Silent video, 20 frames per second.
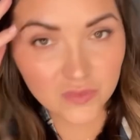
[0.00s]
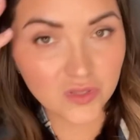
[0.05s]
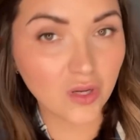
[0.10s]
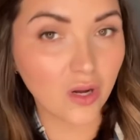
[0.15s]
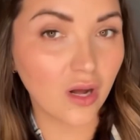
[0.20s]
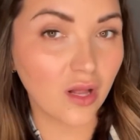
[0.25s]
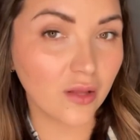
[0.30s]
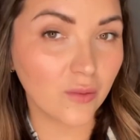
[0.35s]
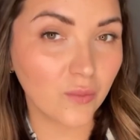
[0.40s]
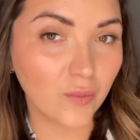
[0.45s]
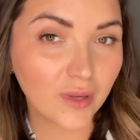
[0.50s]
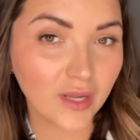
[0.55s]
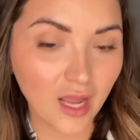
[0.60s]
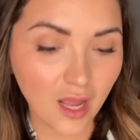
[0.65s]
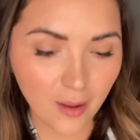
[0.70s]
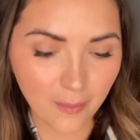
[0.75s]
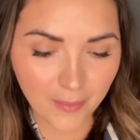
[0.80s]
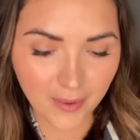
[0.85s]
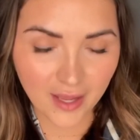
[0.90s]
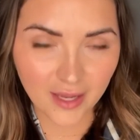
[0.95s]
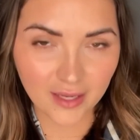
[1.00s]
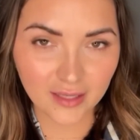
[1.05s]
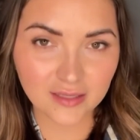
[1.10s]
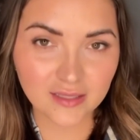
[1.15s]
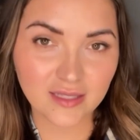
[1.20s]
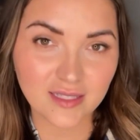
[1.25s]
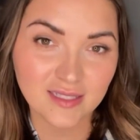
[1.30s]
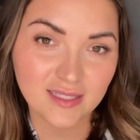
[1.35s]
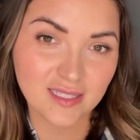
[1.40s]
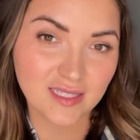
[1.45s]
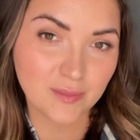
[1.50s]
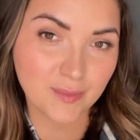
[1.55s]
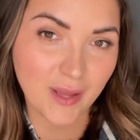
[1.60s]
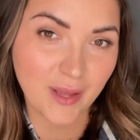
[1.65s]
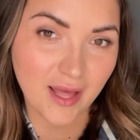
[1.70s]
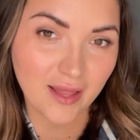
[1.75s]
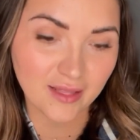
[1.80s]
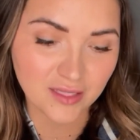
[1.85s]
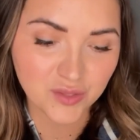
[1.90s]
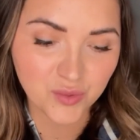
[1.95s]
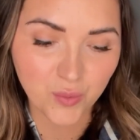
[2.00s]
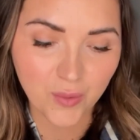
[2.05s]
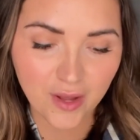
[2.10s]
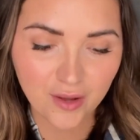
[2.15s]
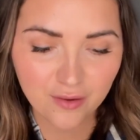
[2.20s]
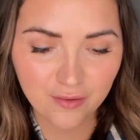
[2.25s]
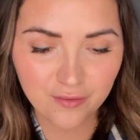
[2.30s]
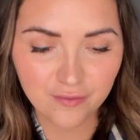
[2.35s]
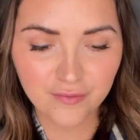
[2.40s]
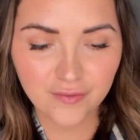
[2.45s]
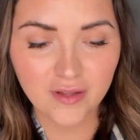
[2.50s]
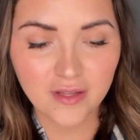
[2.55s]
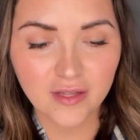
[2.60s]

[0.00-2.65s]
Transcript: all-in-one compact. This is palette 12.